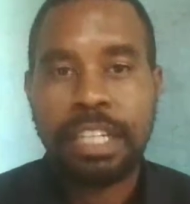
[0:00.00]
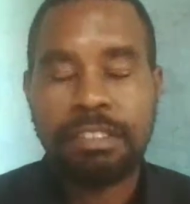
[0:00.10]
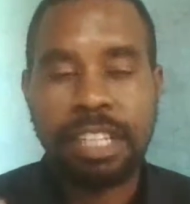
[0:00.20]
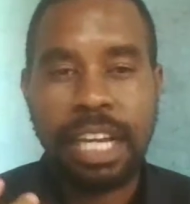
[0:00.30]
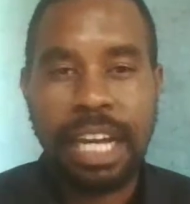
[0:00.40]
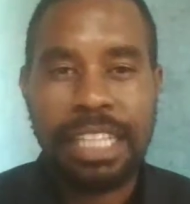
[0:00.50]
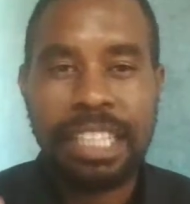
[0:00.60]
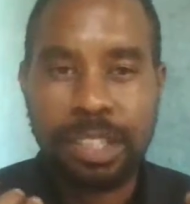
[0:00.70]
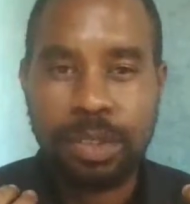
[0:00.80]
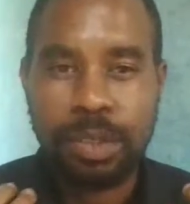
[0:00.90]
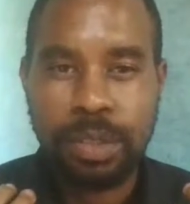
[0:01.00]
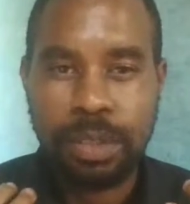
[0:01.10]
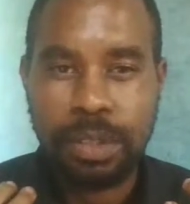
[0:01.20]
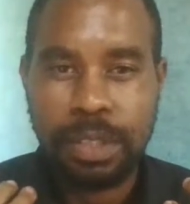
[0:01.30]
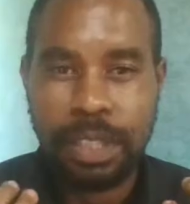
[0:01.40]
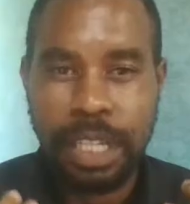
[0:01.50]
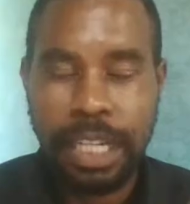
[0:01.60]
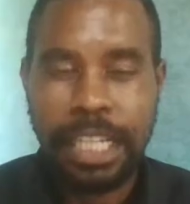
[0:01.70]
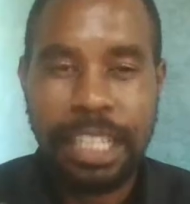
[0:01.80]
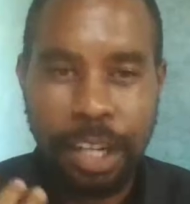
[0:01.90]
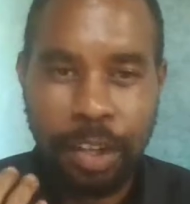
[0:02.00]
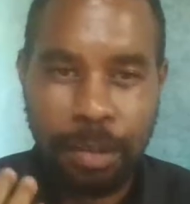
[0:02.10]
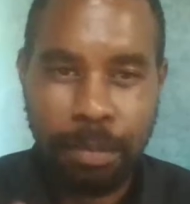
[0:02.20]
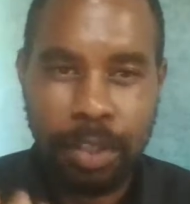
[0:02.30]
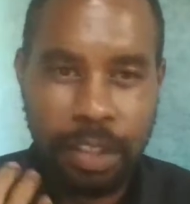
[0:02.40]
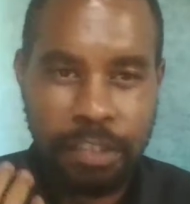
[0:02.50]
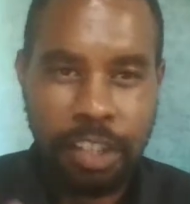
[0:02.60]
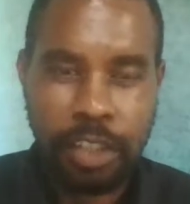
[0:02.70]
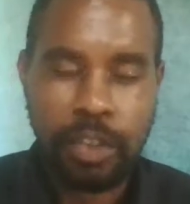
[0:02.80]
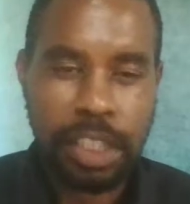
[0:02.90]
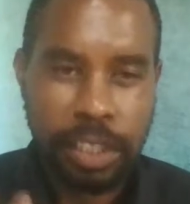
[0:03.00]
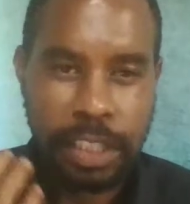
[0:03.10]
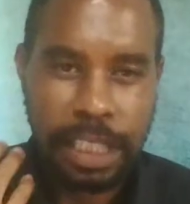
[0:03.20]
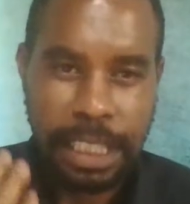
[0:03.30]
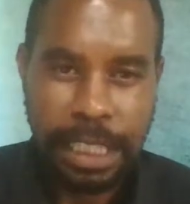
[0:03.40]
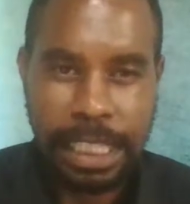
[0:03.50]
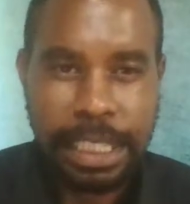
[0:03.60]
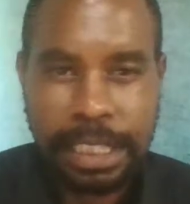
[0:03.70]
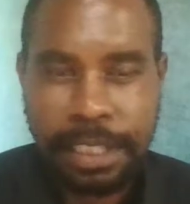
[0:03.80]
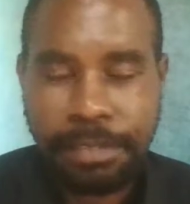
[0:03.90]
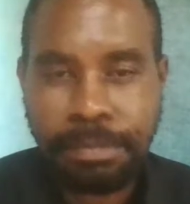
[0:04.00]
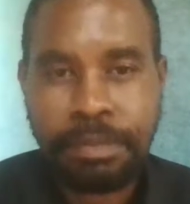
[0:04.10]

If the answer to any or both of those questions is yes,